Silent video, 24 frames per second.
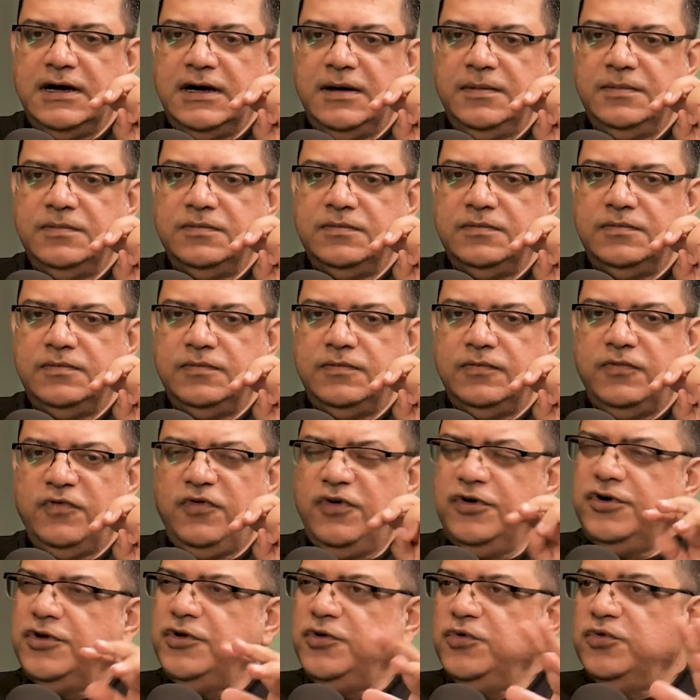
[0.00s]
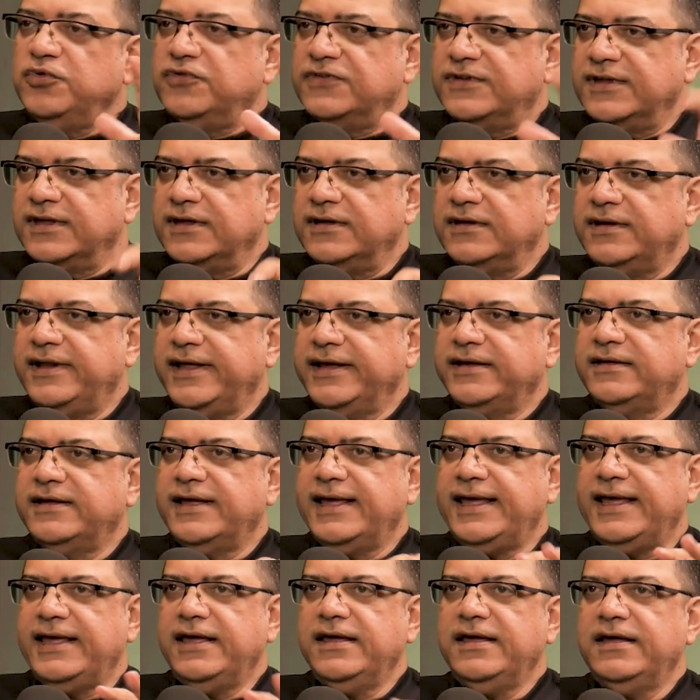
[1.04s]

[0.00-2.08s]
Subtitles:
What do you see? Like,